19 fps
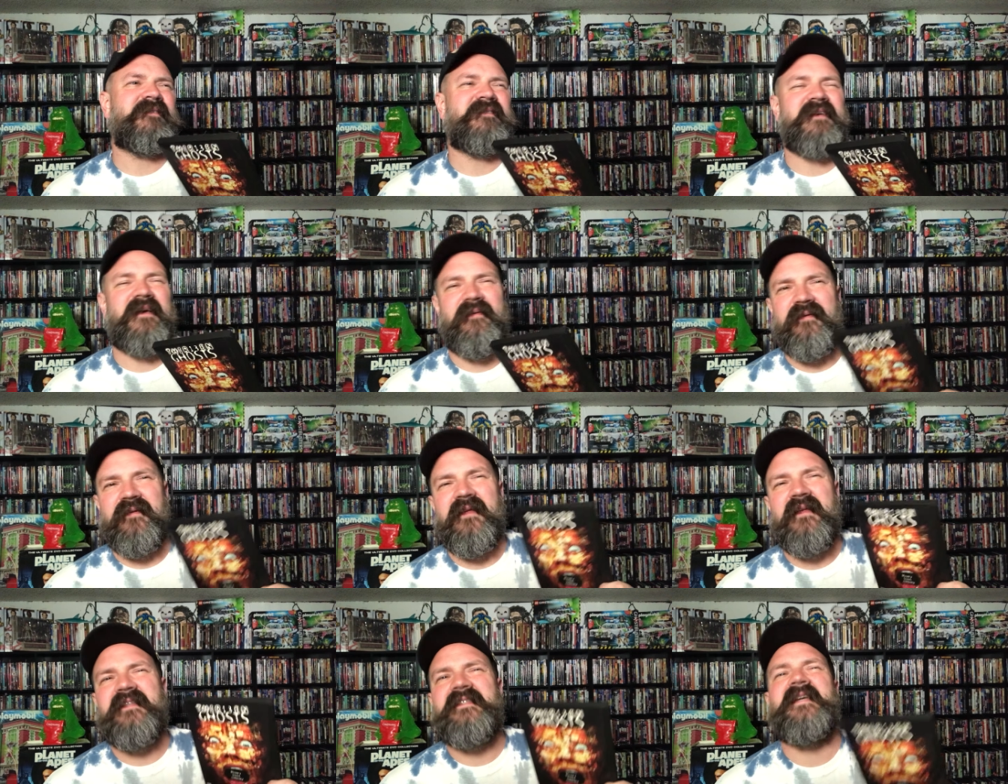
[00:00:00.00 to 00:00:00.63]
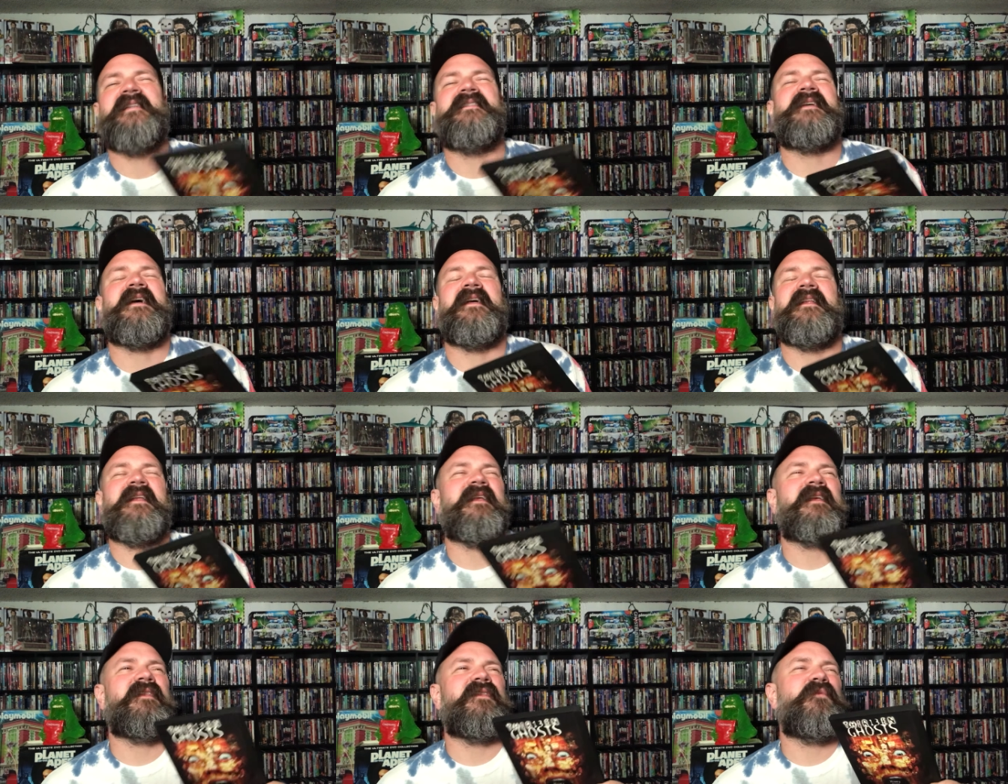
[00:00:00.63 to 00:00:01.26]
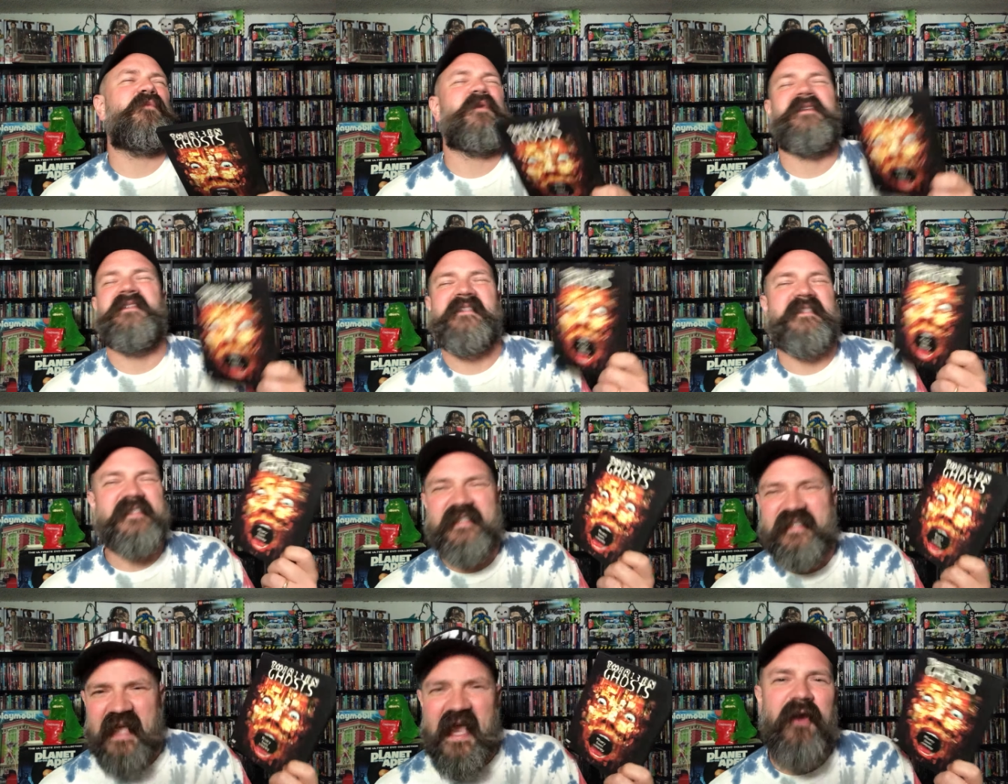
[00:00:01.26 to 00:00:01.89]
I don't know, it's like it's not, it wasn't
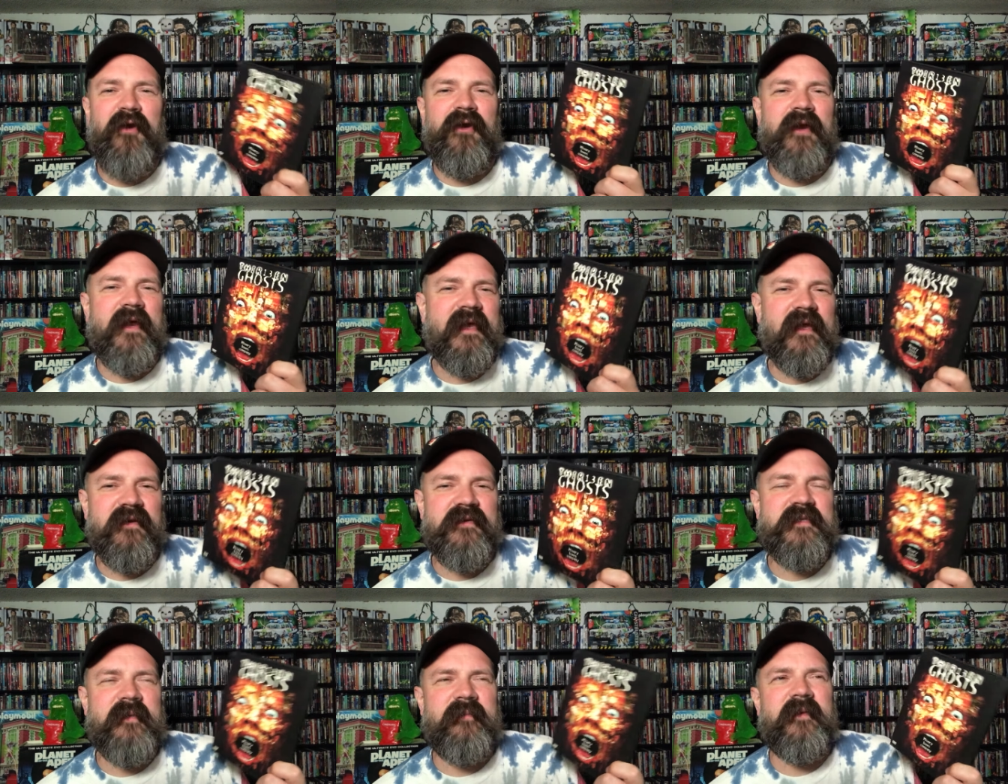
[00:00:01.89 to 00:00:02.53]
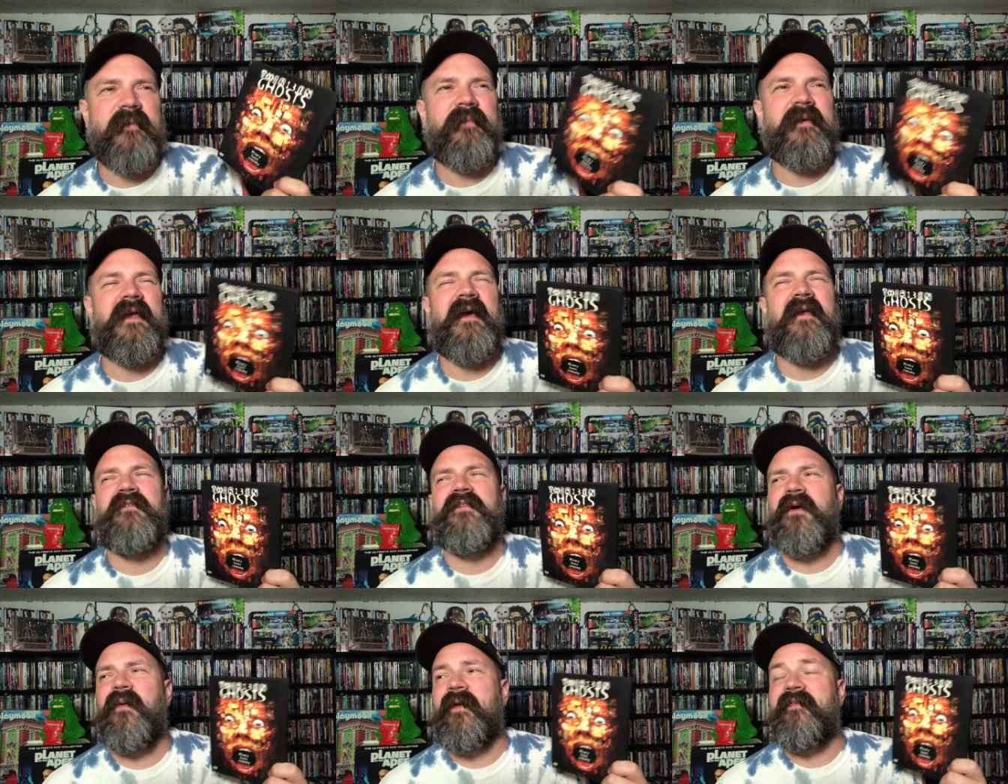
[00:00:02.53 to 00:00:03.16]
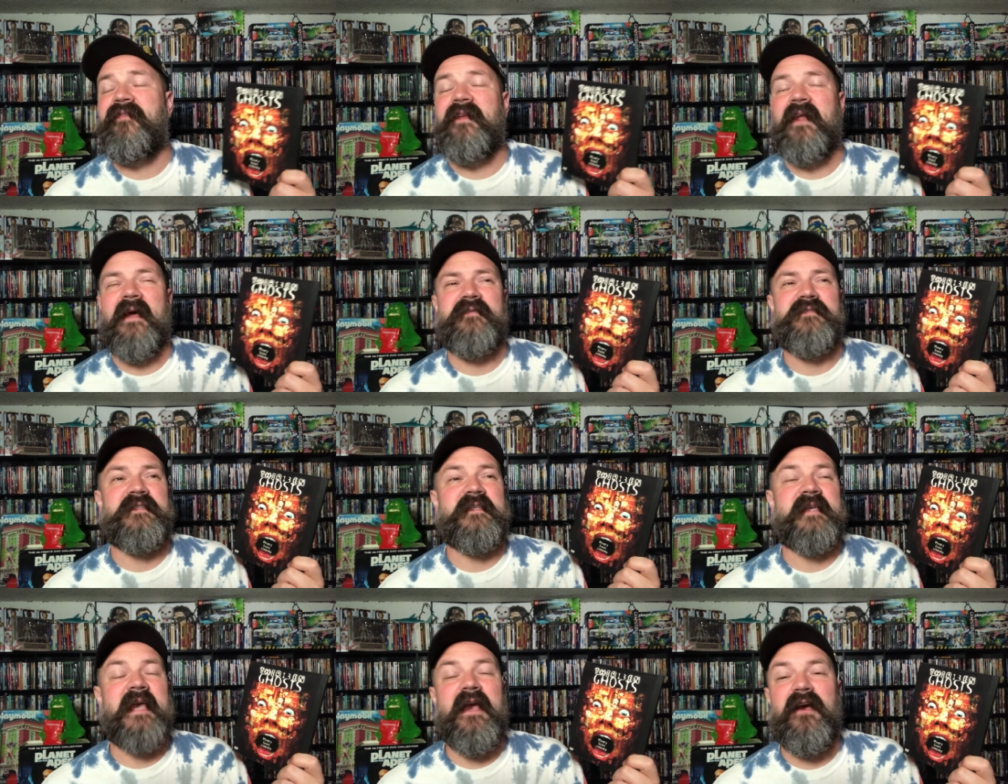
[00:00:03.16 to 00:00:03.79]
scary or something, but I don't know even how
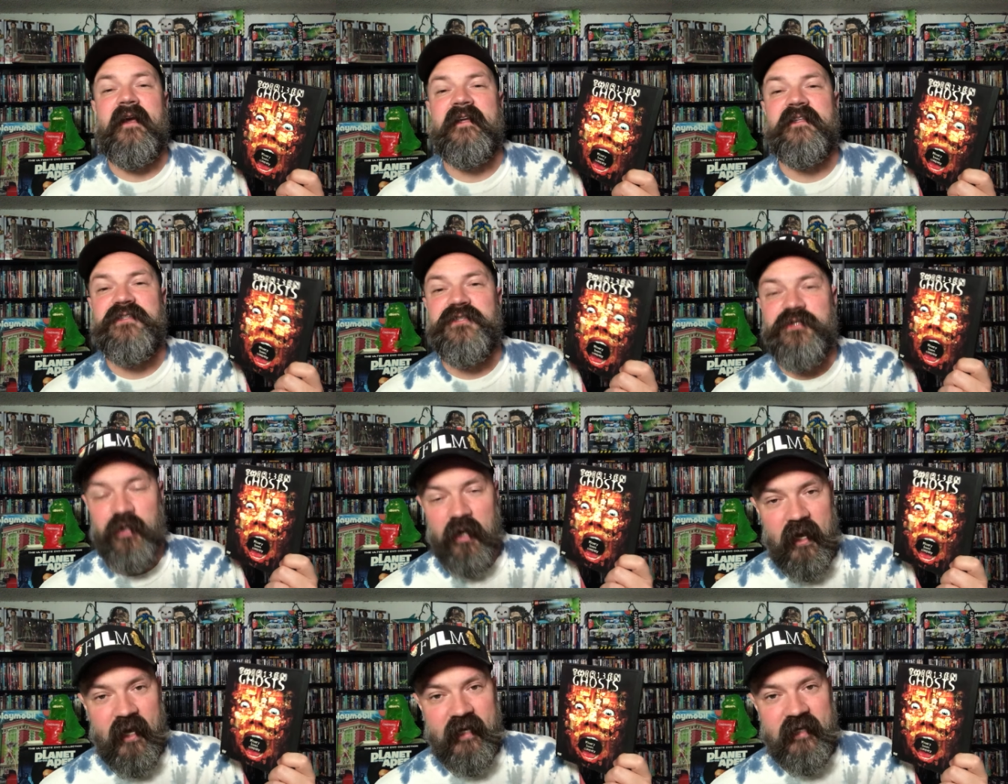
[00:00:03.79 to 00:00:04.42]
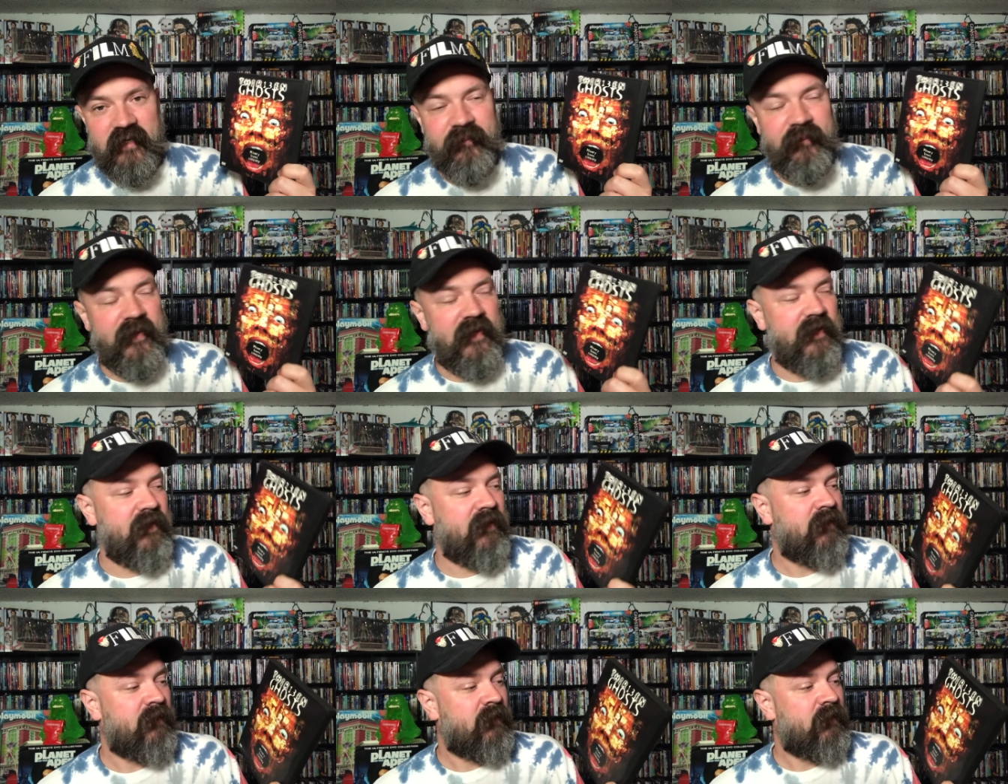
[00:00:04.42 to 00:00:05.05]
scary it's trying to be.